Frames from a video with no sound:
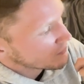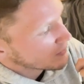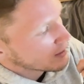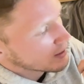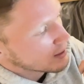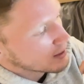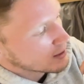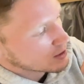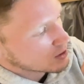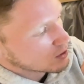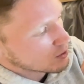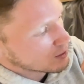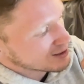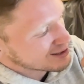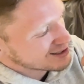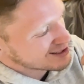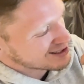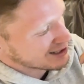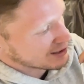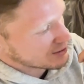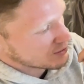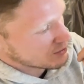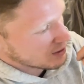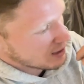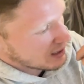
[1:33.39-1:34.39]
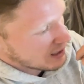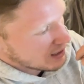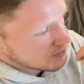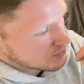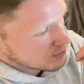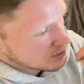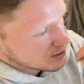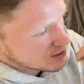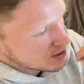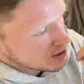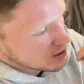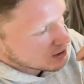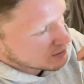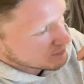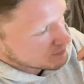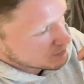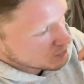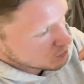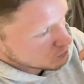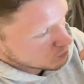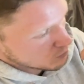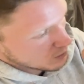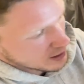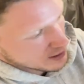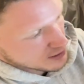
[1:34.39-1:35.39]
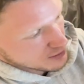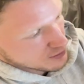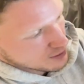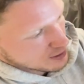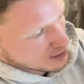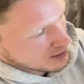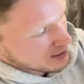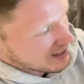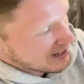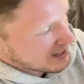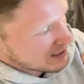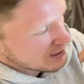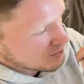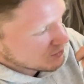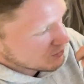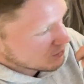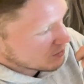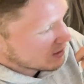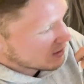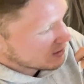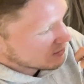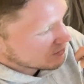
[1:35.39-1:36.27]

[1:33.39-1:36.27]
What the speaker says: Go ahead and select your address here. If you want, you can add a new address